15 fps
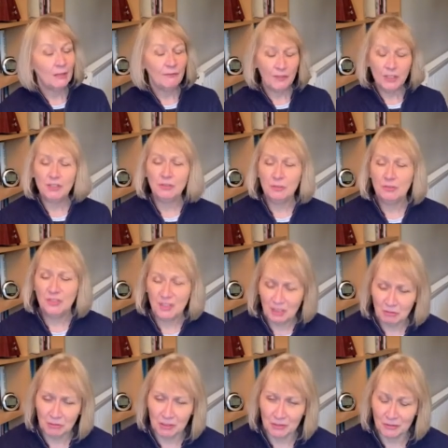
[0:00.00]
Far too
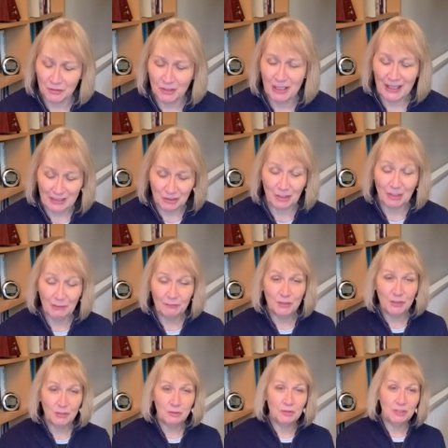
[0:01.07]
serious, actually,
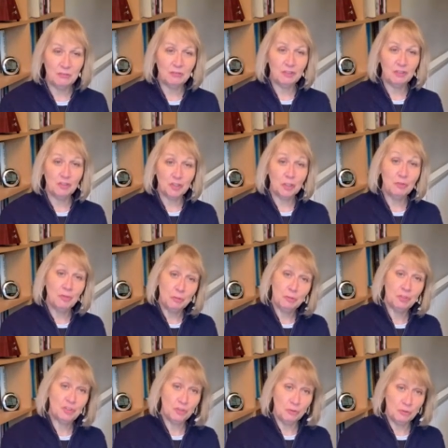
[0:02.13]
far too serious. It showed you
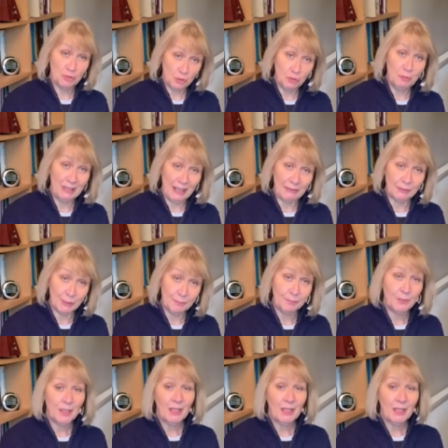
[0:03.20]
were too clever.